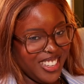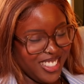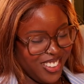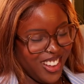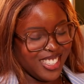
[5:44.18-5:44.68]

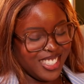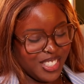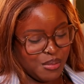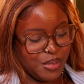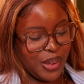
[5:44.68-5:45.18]
you guys did
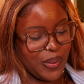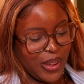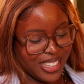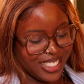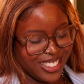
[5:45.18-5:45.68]
your big
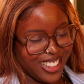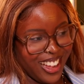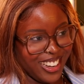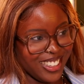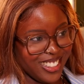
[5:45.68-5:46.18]
one.
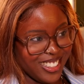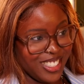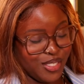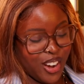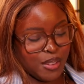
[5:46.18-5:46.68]
Like,
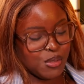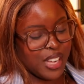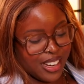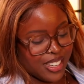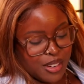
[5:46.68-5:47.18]
he's very
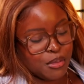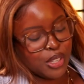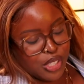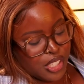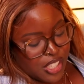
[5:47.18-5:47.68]
talented
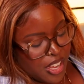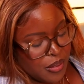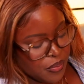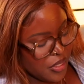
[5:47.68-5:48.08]
producer.